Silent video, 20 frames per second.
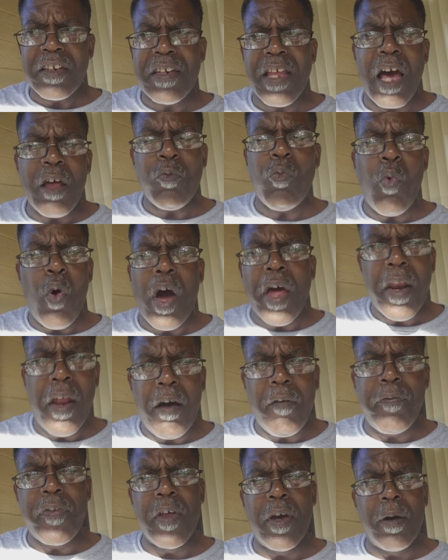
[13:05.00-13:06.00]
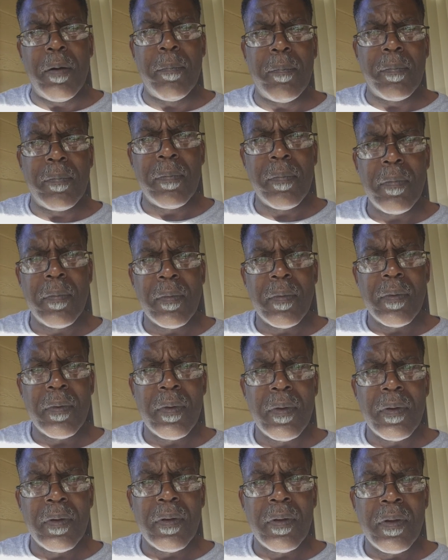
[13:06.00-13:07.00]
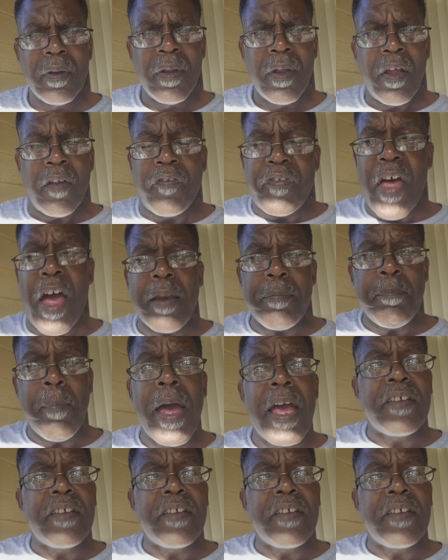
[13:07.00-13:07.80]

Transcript: Not one of them. That